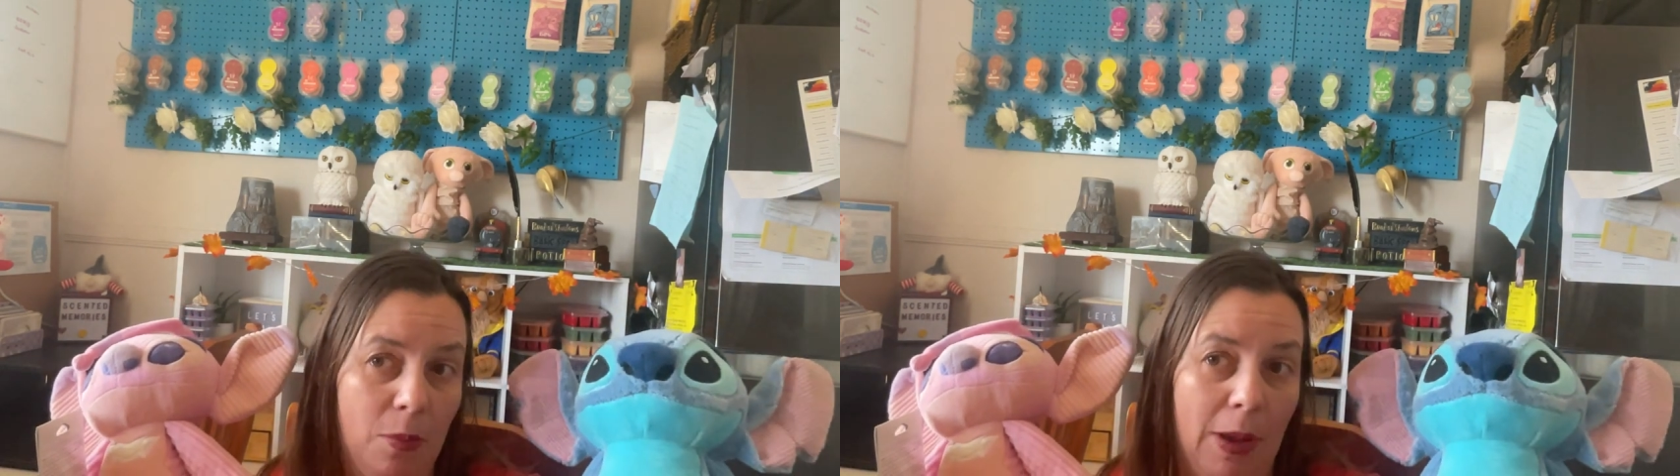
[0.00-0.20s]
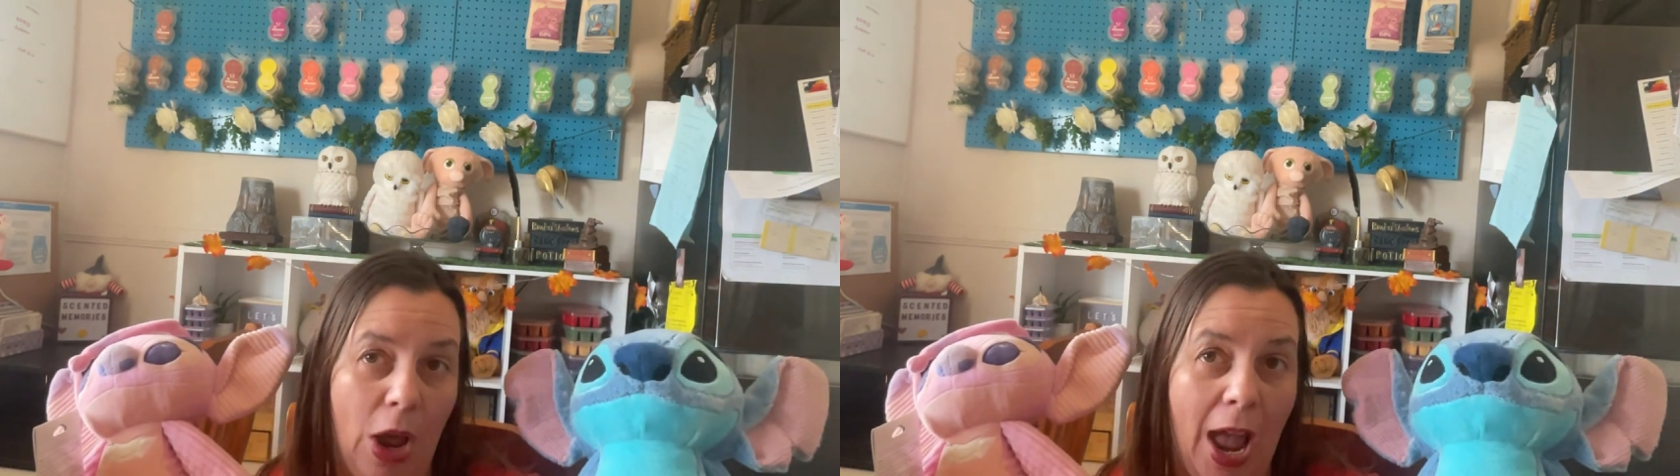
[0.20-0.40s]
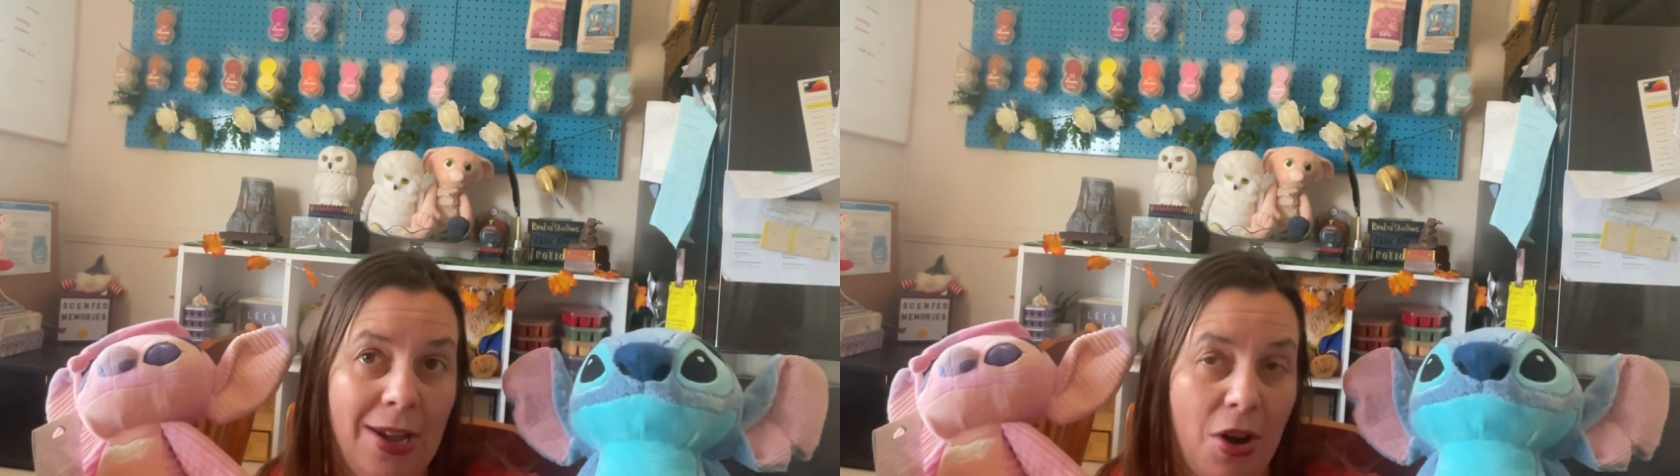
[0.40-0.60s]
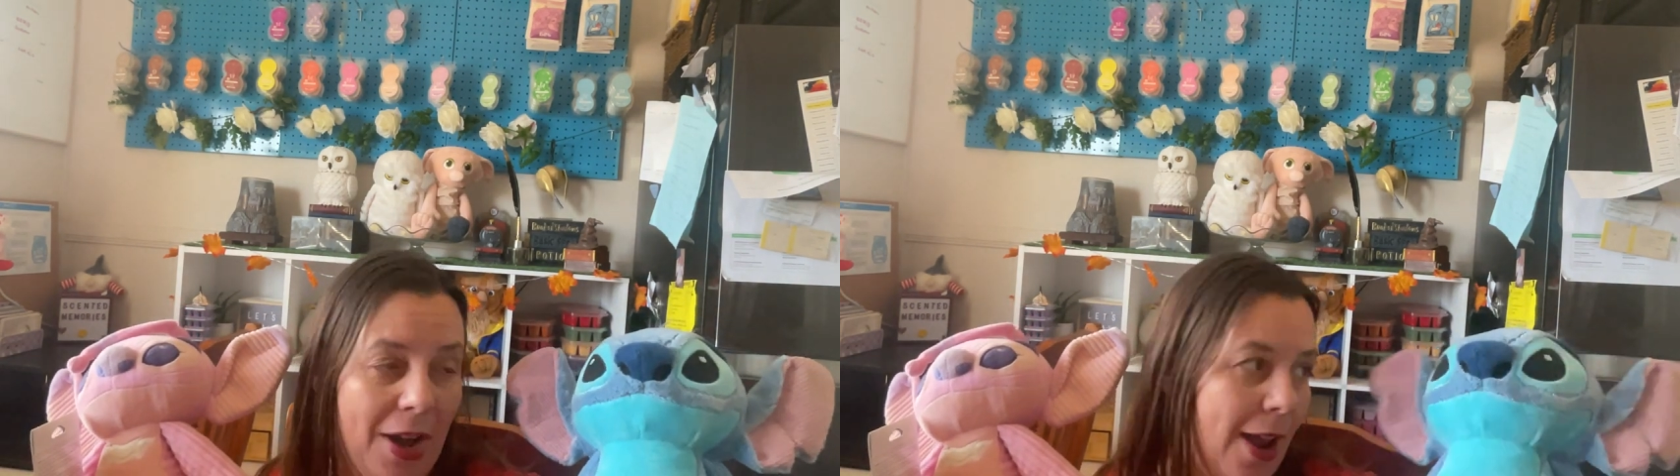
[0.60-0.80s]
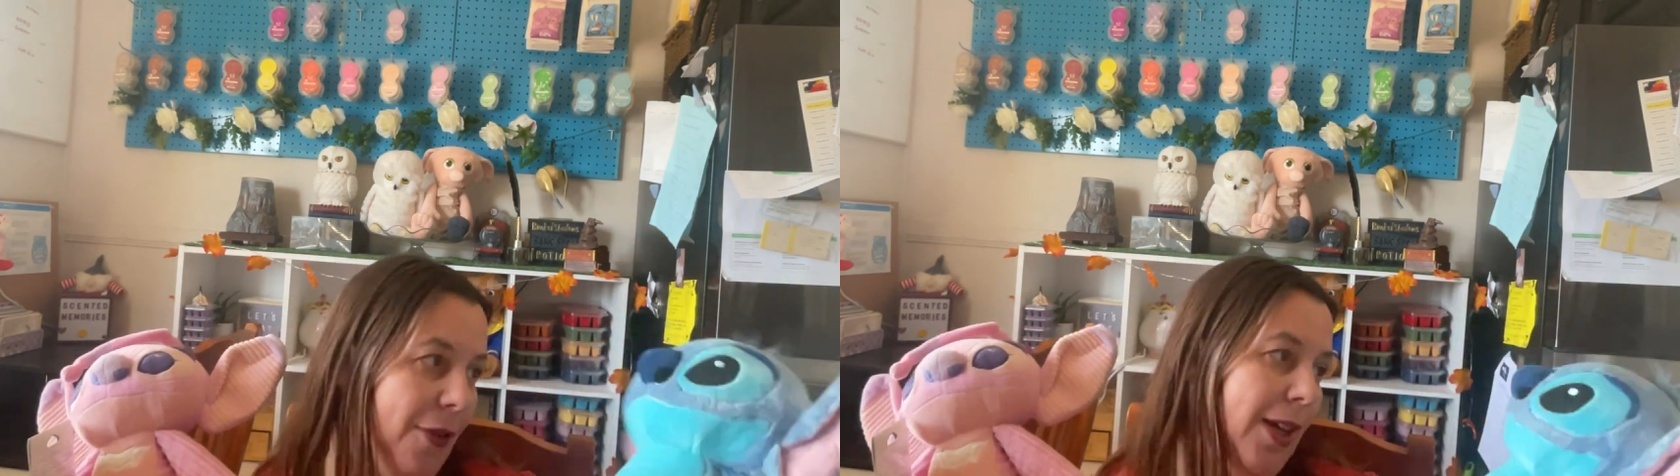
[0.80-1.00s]
but I don't
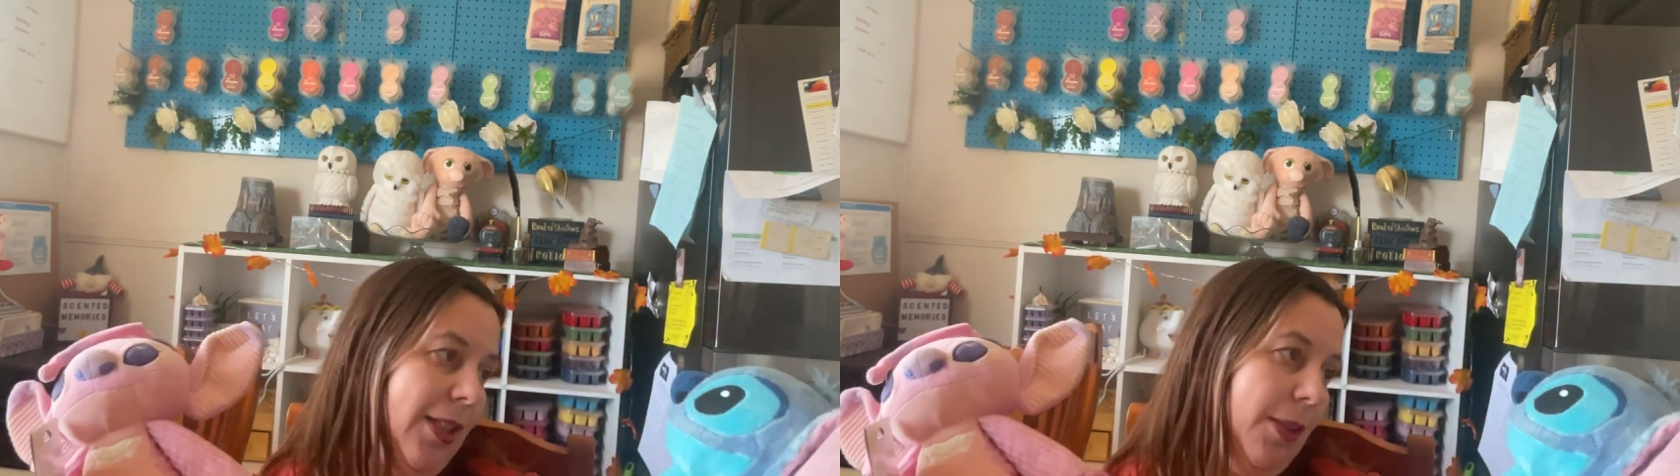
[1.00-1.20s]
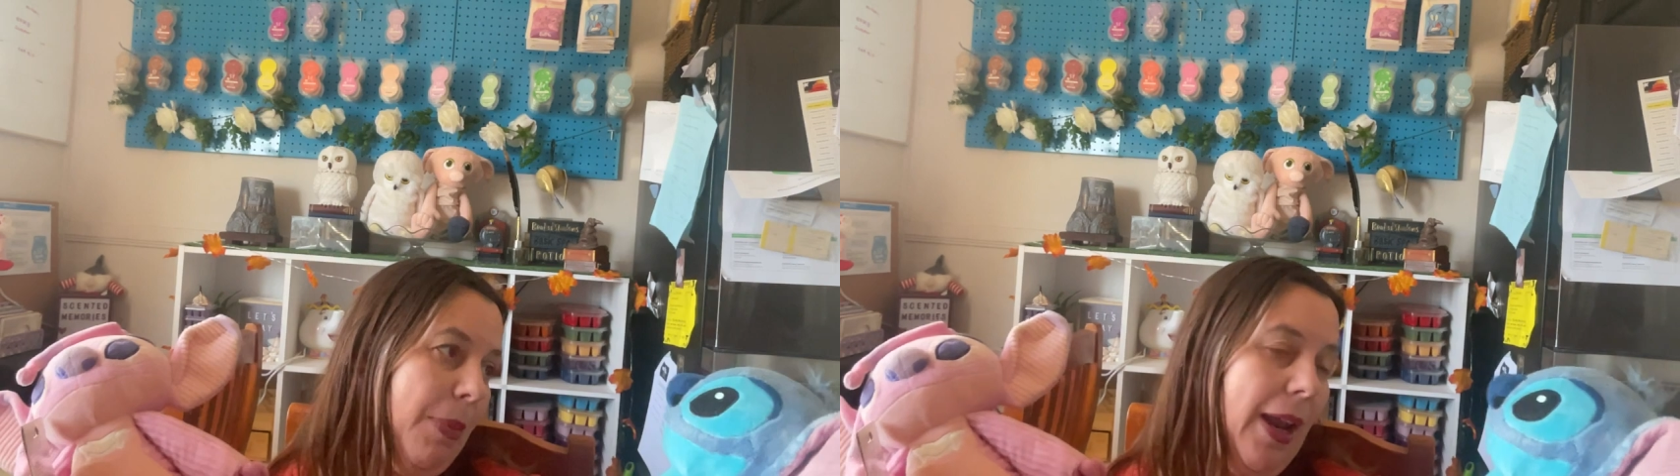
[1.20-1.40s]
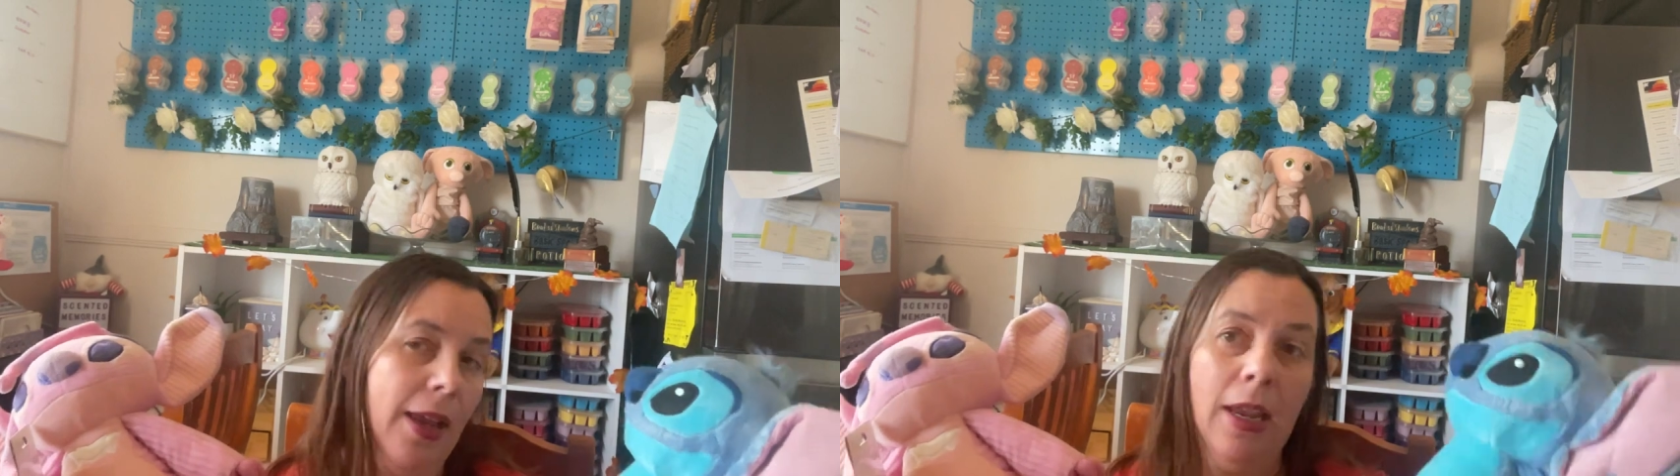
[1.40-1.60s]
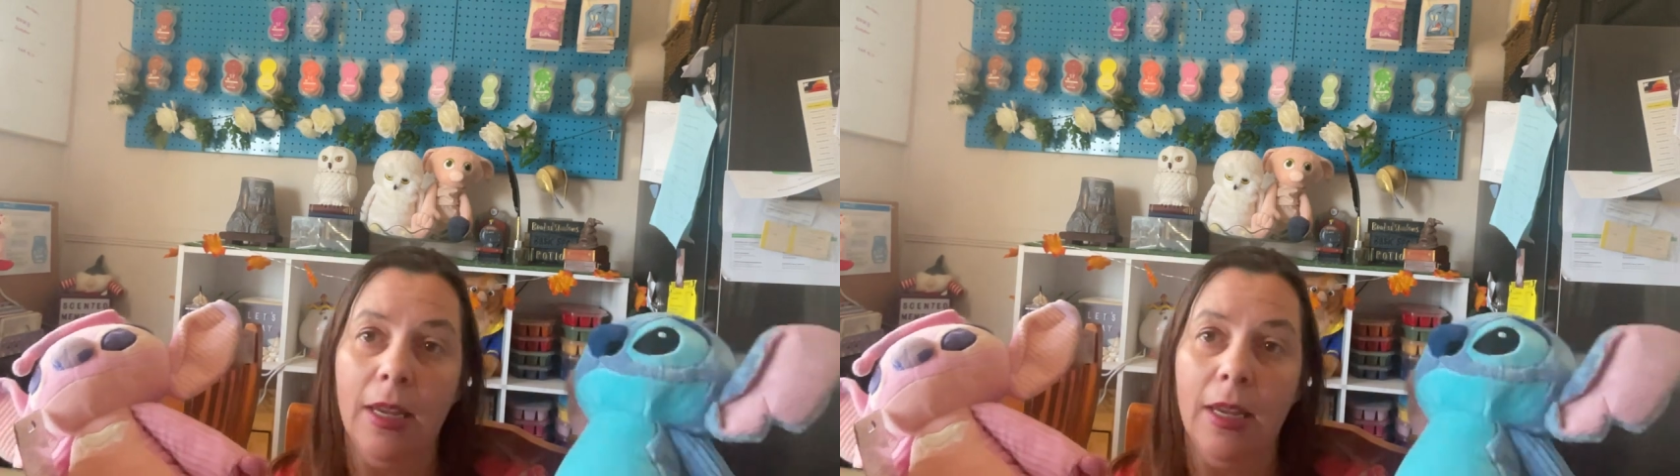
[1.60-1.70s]
have any spare